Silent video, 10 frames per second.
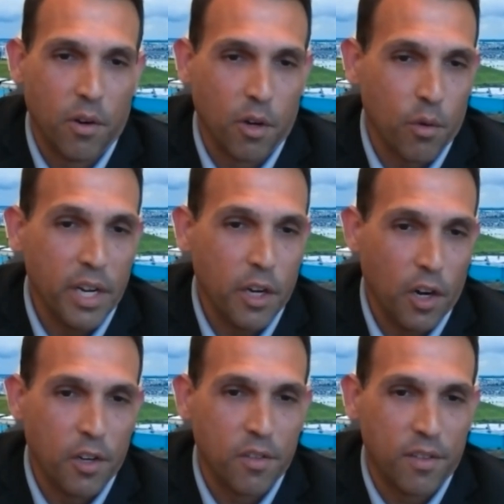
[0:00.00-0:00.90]
or green
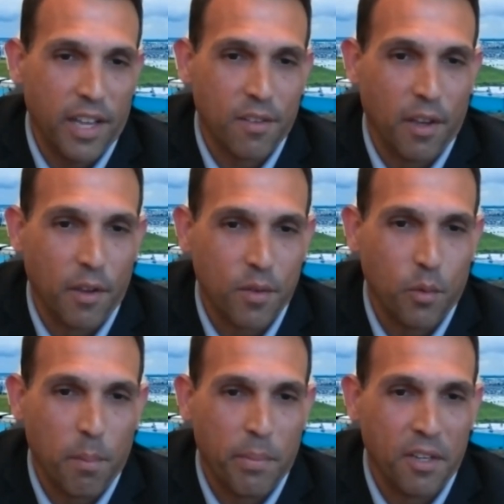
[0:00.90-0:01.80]
cards, that's us.
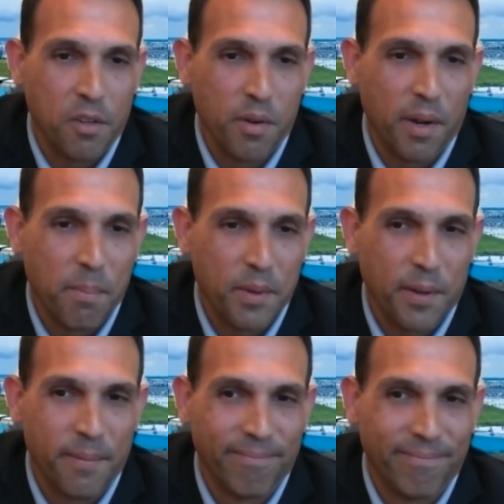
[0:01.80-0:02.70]
We're picking you up.
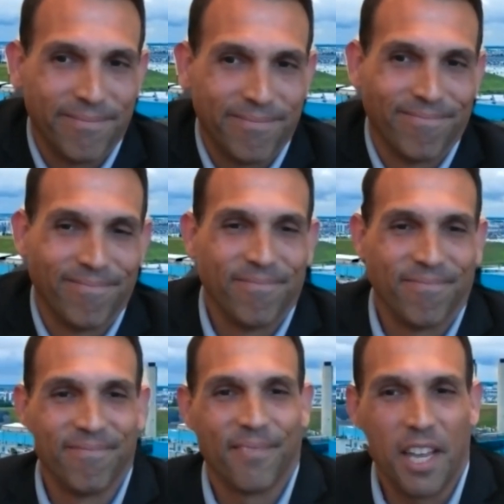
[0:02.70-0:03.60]
So
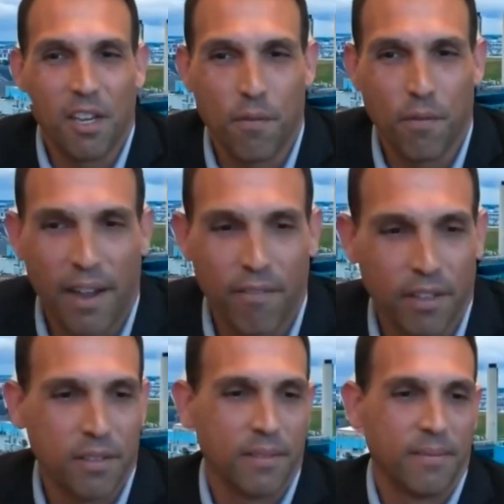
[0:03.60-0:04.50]
thank you for
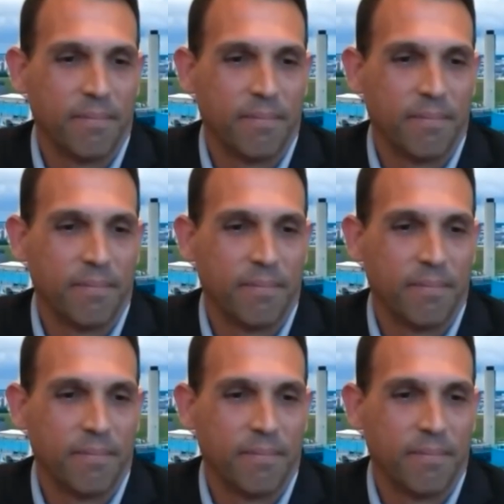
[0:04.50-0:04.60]
having us.